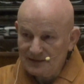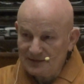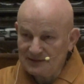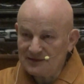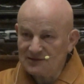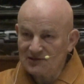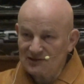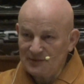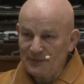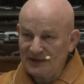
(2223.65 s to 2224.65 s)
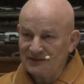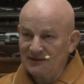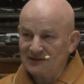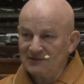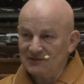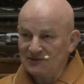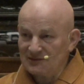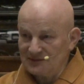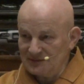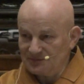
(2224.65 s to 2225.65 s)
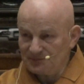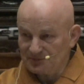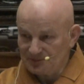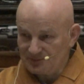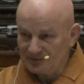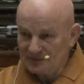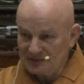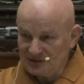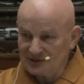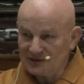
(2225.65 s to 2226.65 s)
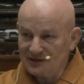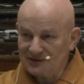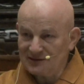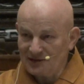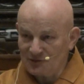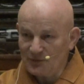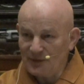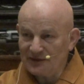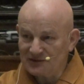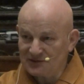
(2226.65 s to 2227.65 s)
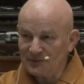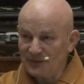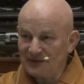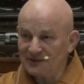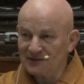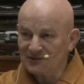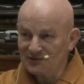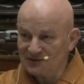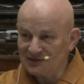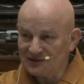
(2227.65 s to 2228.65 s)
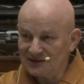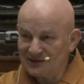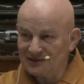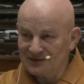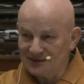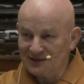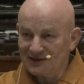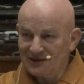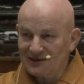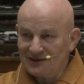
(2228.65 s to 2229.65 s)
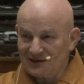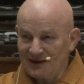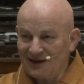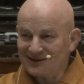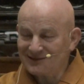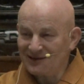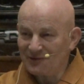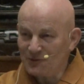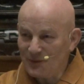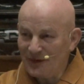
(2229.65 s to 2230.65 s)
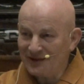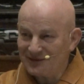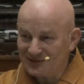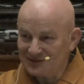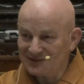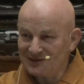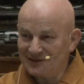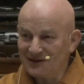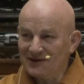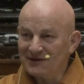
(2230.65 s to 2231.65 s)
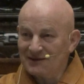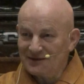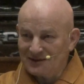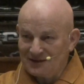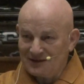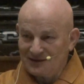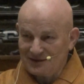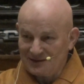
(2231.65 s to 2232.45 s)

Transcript: And it is dependent, the Jarupa is dependent on the Karajarupa, on the uh,